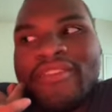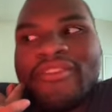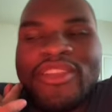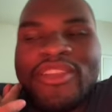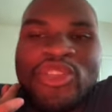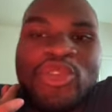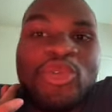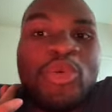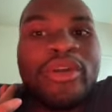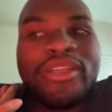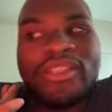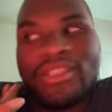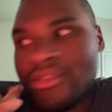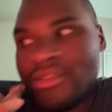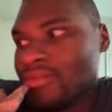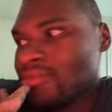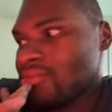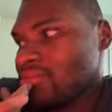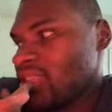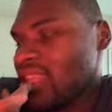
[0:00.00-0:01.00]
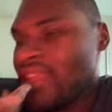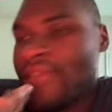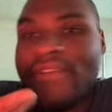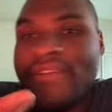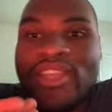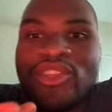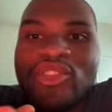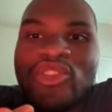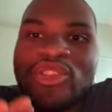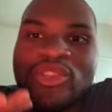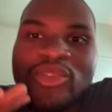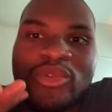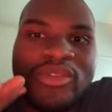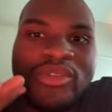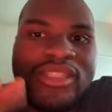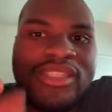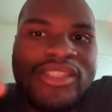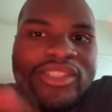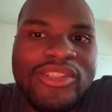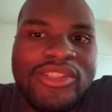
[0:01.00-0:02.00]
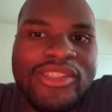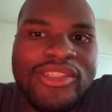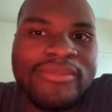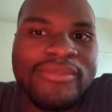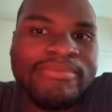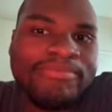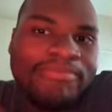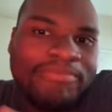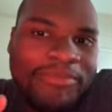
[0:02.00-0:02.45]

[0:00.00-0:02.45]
he joined the Avengers on this, you know?